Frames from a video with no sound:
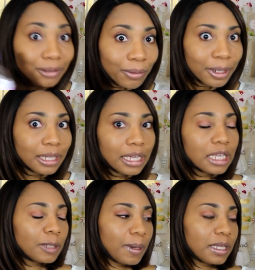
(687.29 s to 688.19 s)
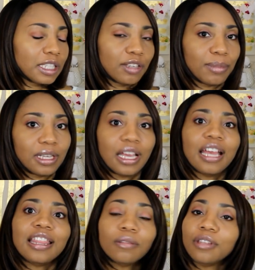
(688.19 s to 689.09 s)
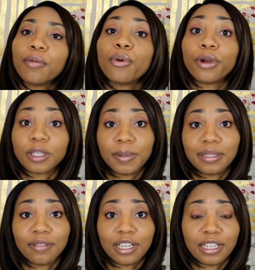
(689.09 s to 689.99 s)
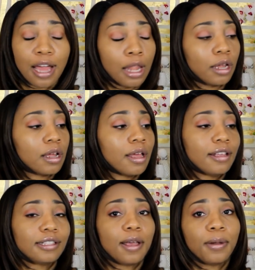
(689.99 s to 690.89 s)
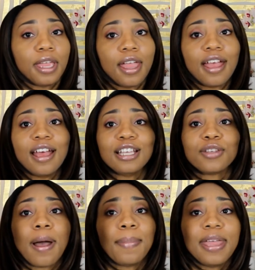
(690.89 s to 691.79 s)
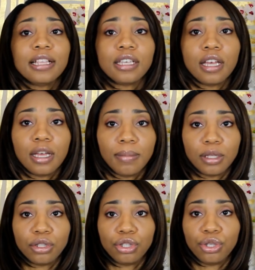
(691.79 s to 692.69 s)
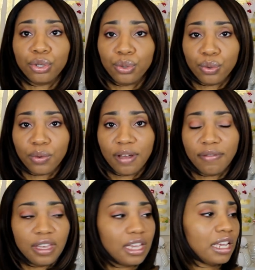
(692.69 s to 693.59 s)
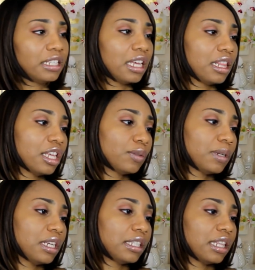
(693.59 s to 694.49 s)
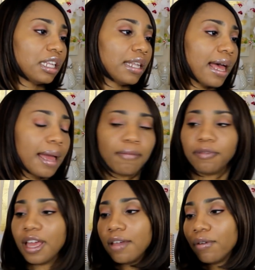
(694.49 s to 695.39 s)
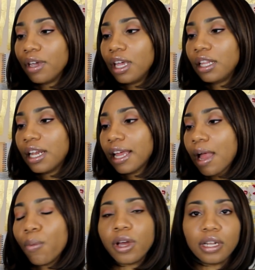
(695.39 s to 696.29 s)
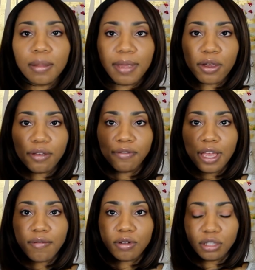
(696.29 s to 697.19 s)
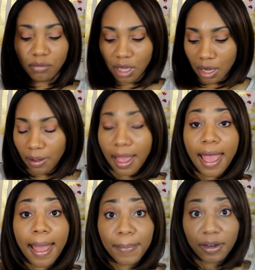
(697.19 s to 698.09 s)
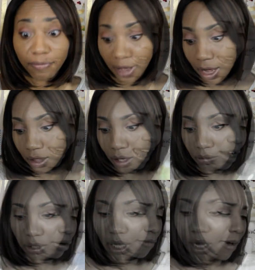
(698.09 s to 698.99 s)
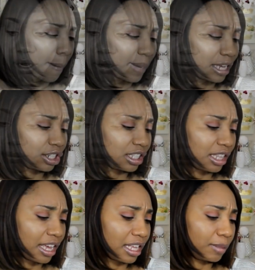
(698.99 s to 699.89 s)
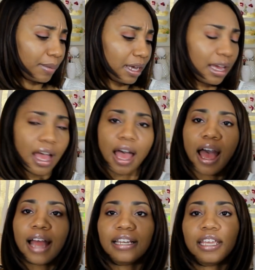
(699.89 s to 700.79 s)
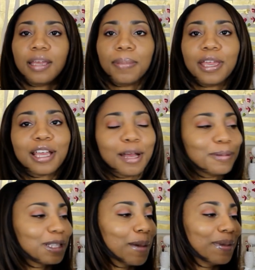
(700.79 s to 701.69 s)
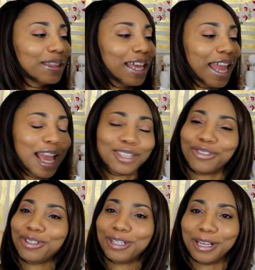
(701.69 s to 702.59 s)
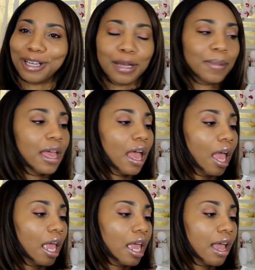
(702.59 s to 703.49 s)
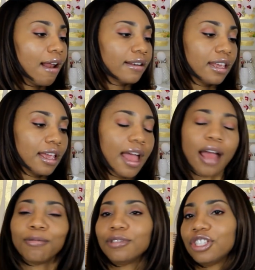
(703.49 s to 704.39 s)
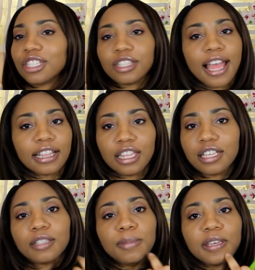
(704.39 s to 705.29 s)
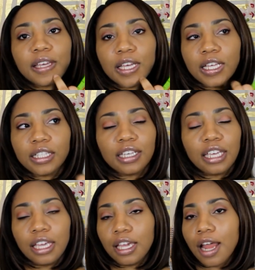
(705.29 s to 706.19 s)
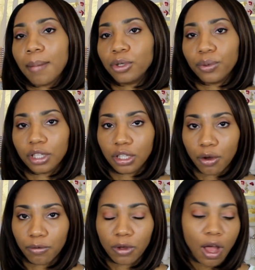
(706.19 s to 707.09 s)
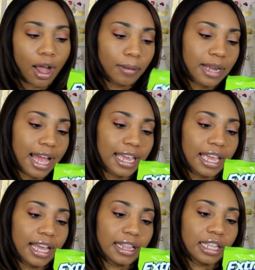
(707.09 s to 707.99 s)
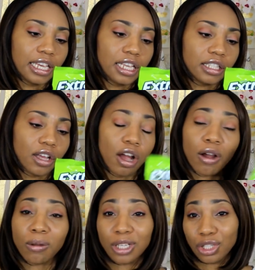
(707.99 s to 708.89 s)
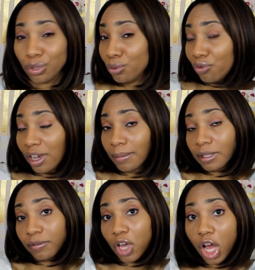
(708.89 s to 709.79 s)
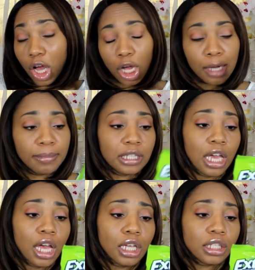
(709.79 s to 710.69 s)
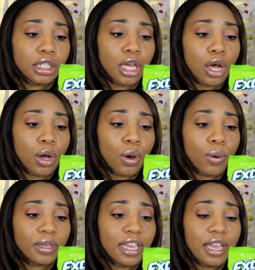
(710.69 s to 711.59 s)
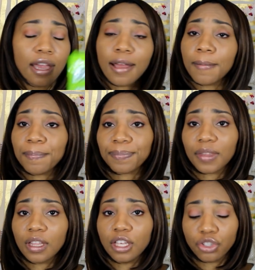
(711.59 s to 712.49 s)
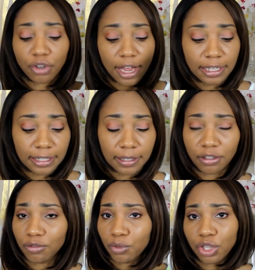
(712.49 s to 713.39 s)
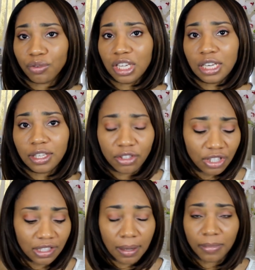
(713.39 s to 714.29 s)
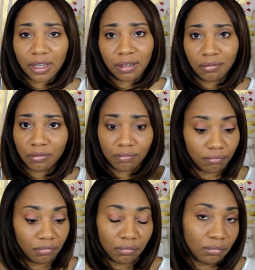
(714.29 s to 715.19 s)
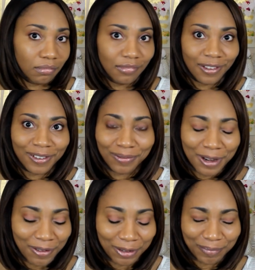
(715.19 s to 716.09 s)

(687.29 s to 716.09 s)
really expensive, but they're more expensive than $1. So yeah, so I picked up 2 of these, and this one is in the lime flavor, and then I got one in the berry flavor. So yeah, happy to find. And I don't know if I mentioned this, but I did pick up some of the extra gum, and yeah, I just like this because again, I'm doing a low carb diet, and these are only 2 grams of carbs. So yeah, these are nice when you need just something like that.